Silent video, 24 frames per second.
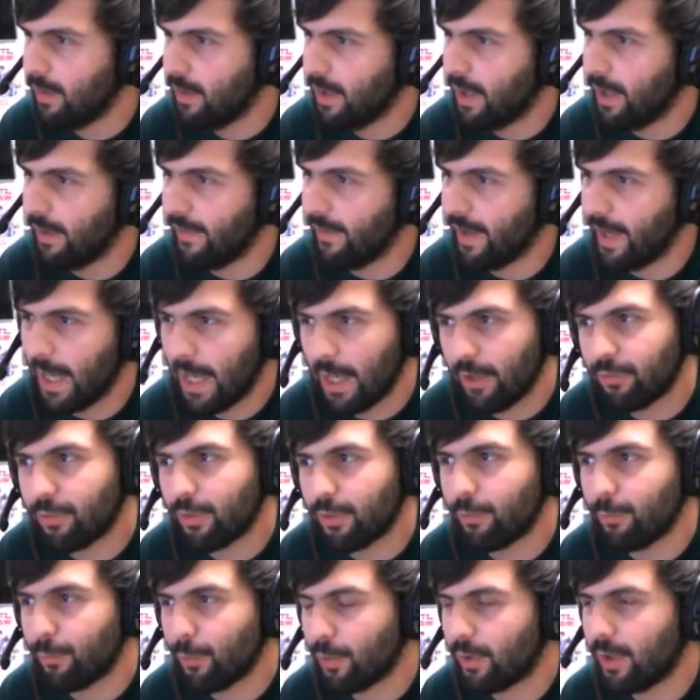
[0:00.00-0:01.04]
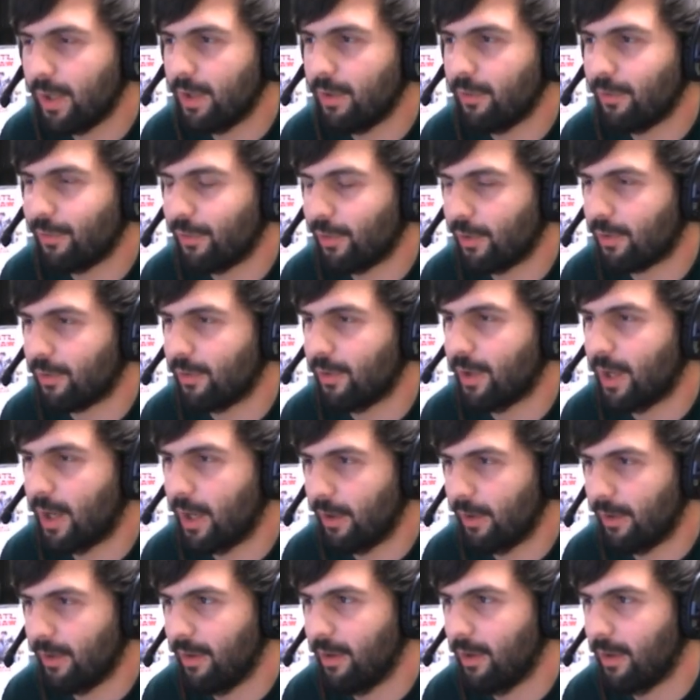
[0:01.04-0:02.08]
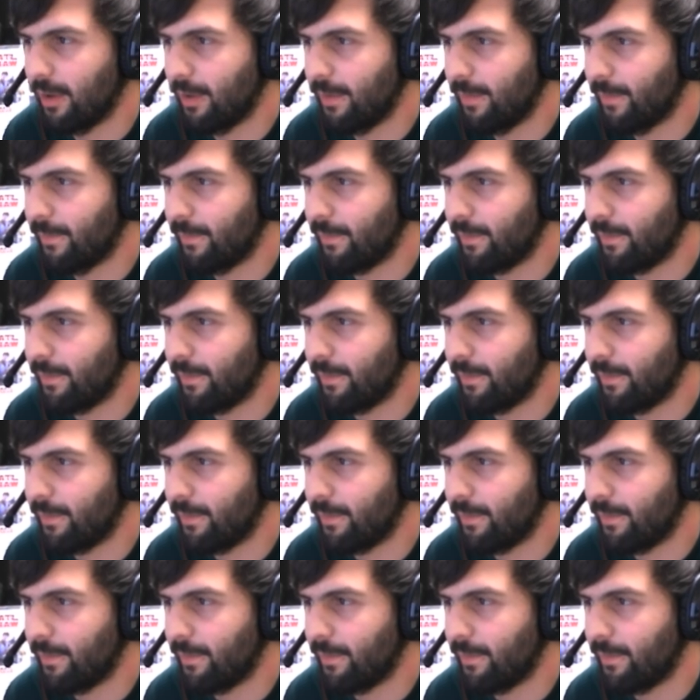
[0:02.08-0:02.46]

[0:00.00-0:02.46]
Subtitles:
and then Ezra Rookie Instructor Hired Gun,